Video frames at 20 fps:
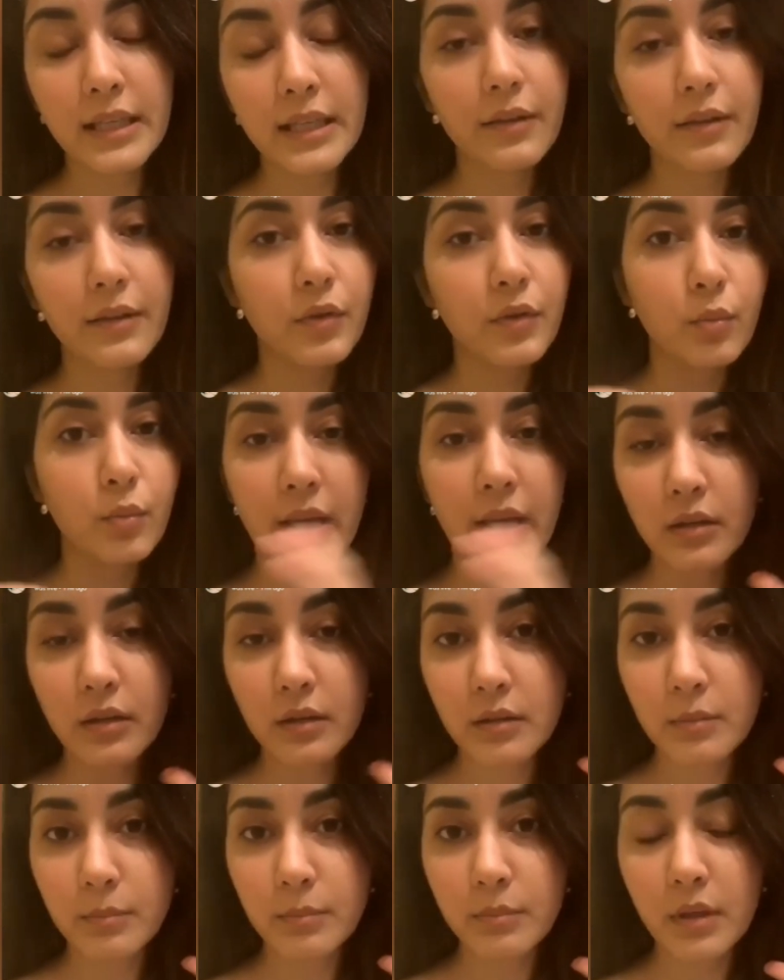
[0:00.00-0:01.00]
say, if you wear
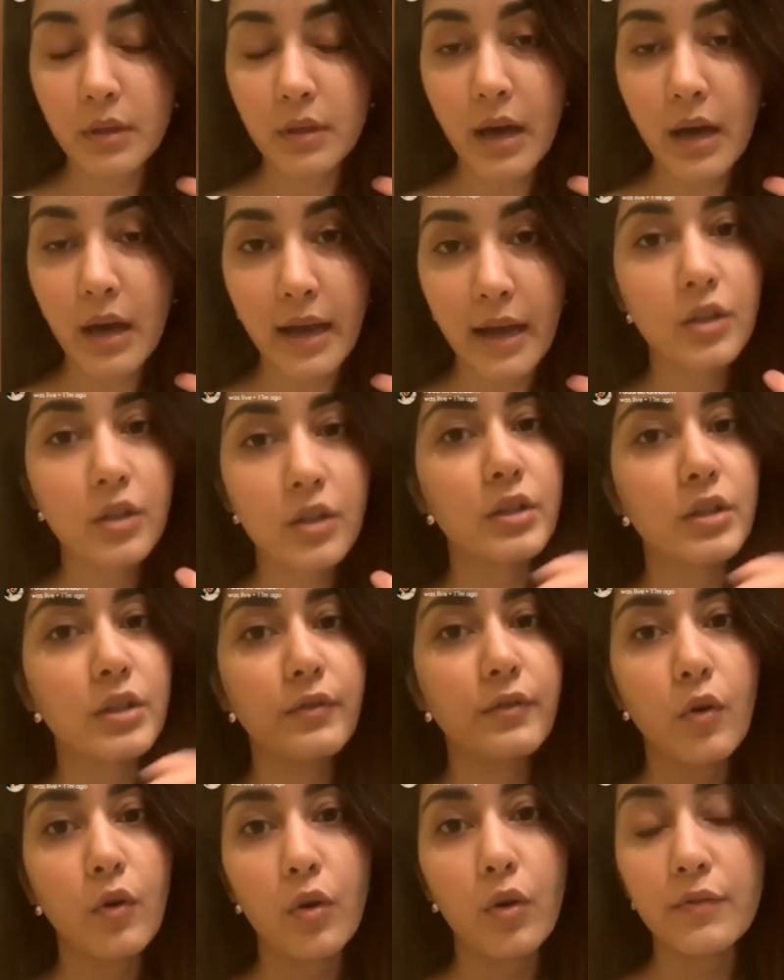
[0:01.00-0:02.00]
a
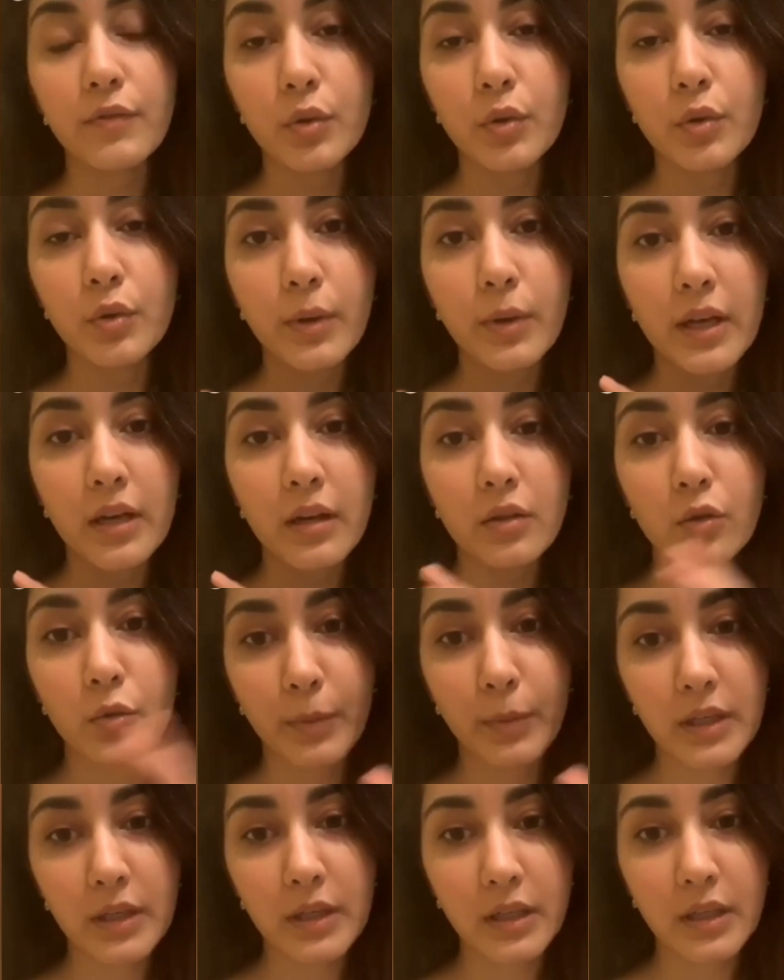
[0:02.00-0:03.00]
handkerchief or if you wear a
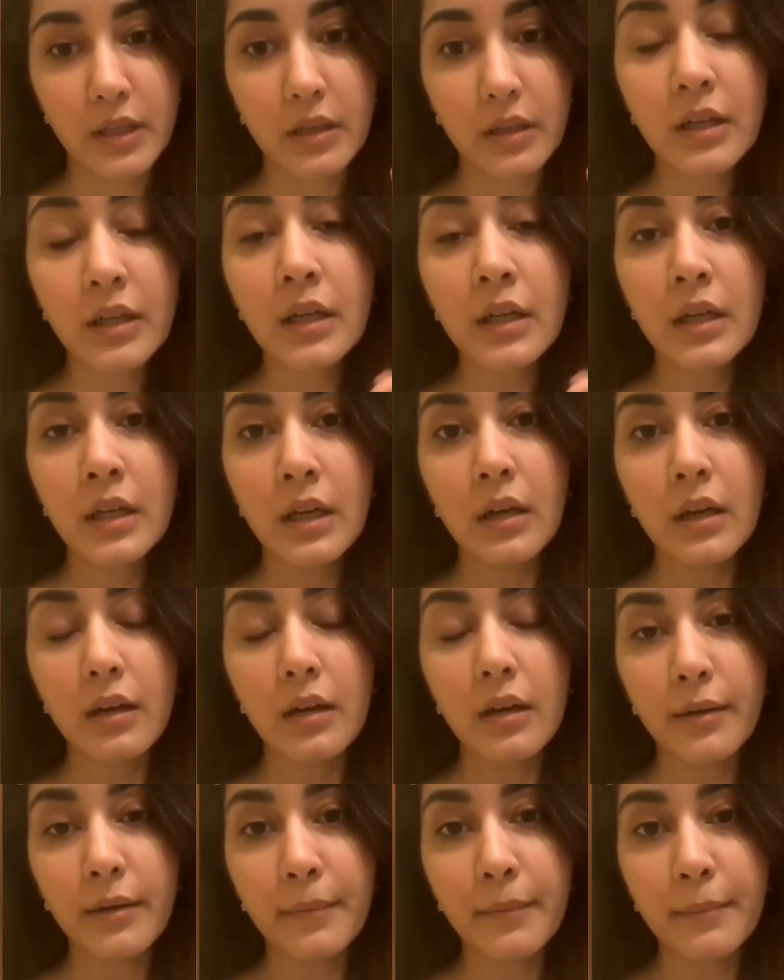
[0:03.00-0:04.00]
dupatta,
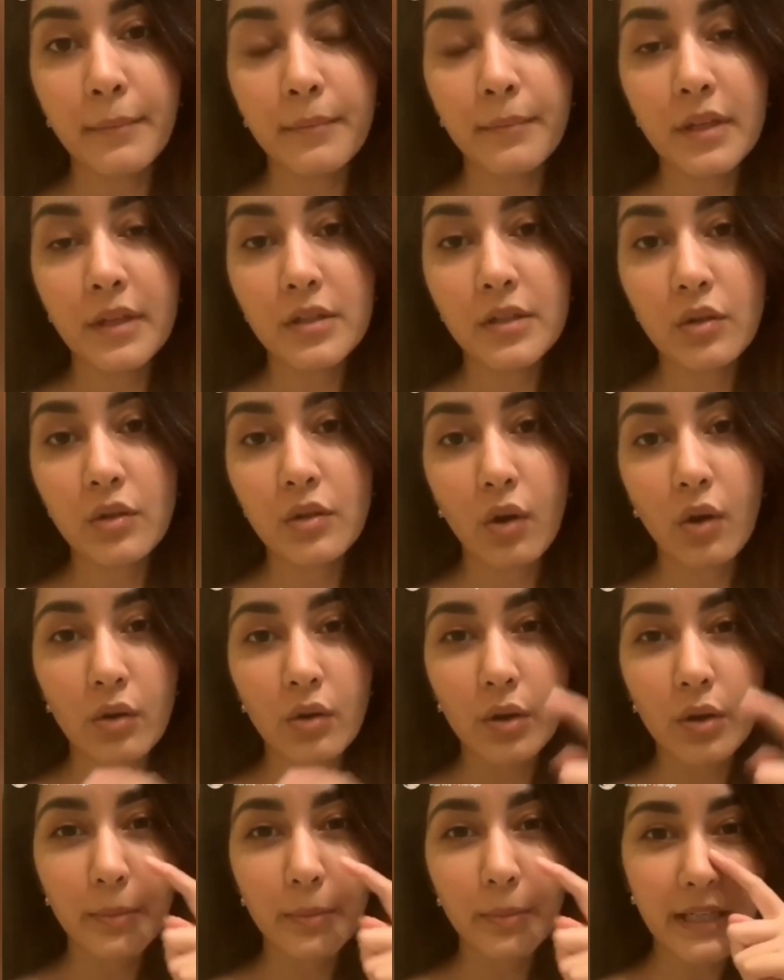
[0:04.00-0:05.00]
it's not
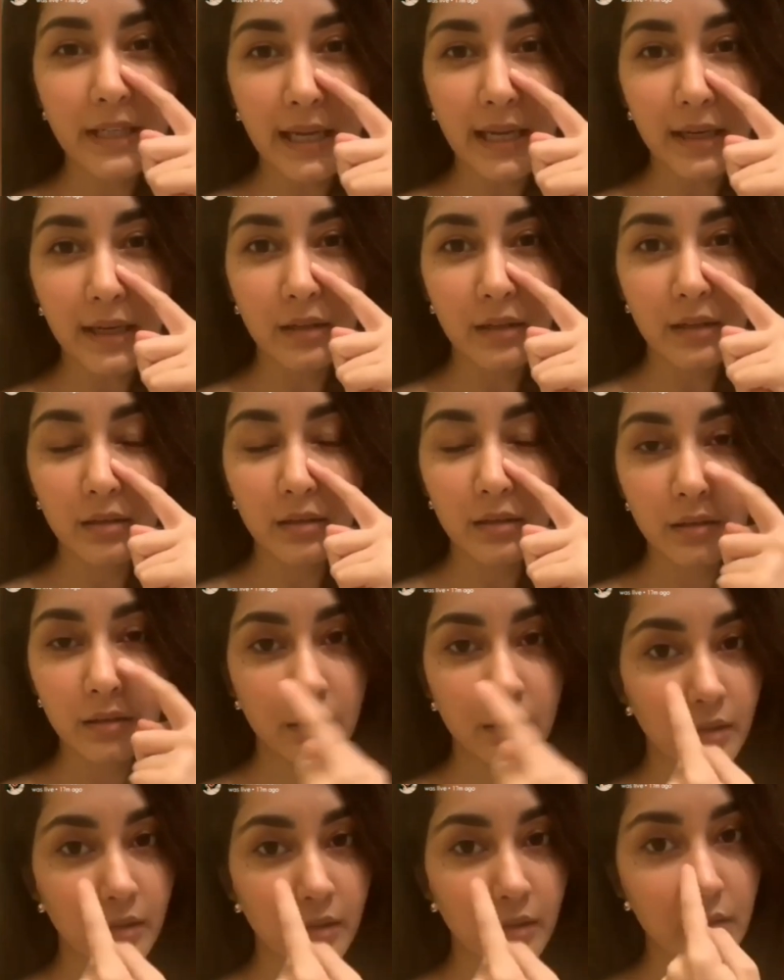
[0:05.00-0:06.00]
going to be tight.
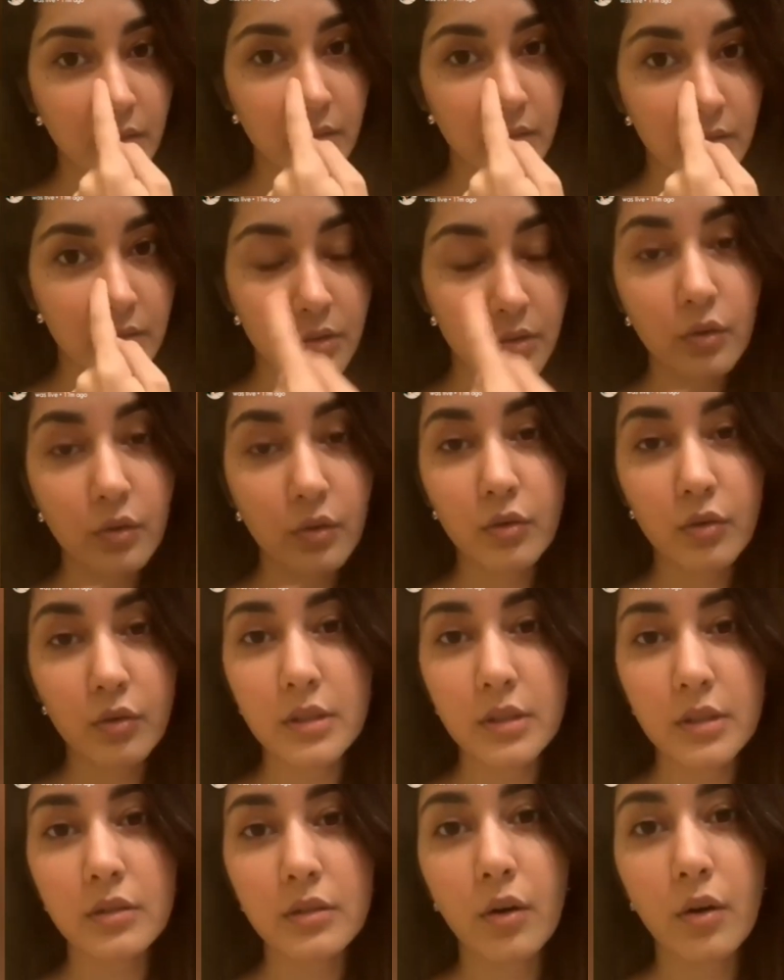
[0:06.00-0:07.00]
So you know,
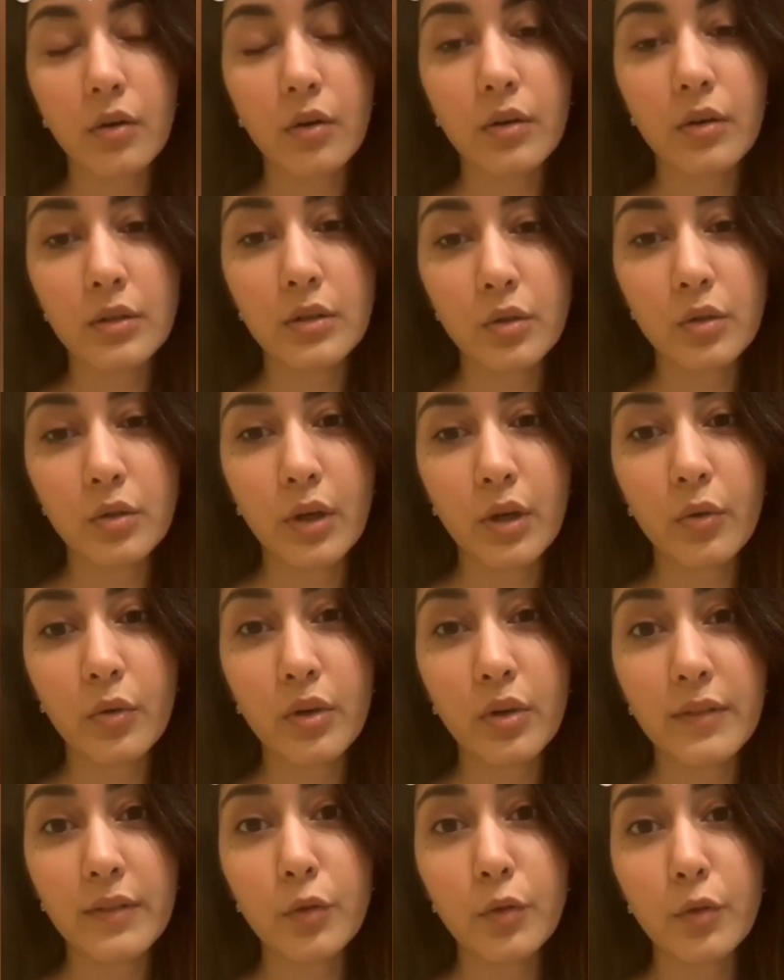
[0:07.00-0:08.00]
it's only
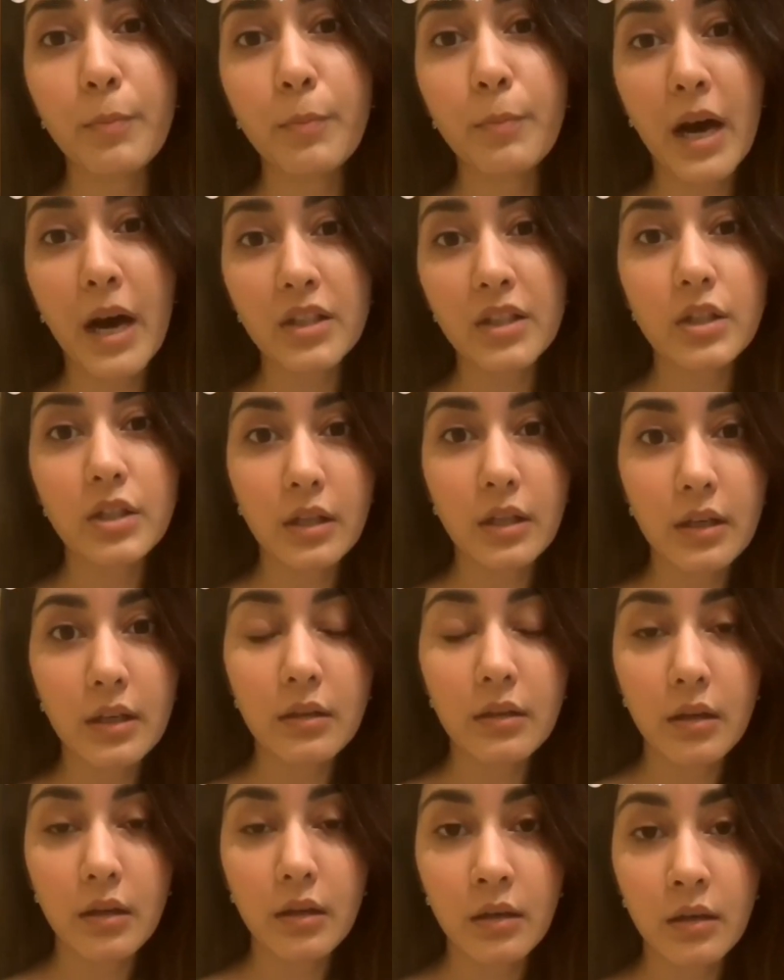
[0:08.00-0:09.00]
going to give you partial
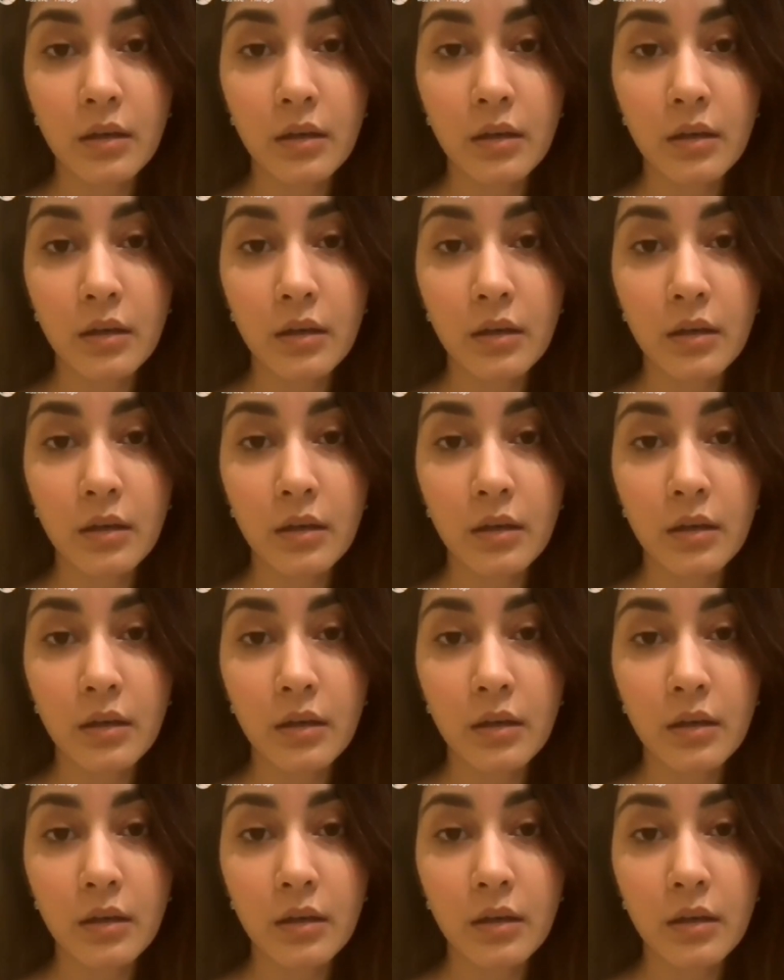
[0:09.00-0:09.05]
